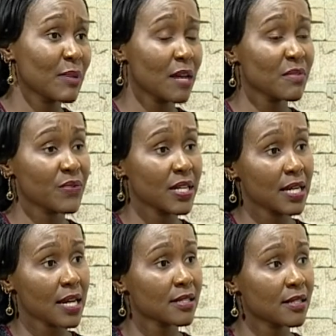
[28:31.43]
becomes very
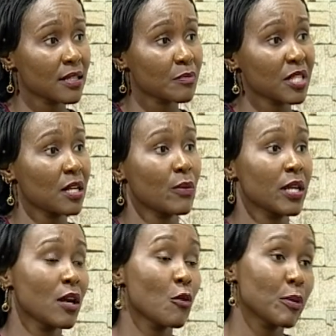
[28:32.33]
nasty especially when
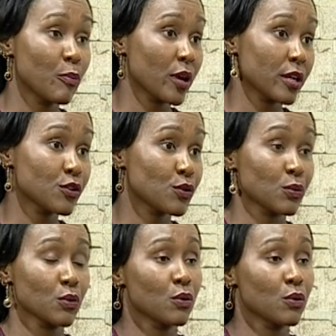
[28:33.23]
now people get to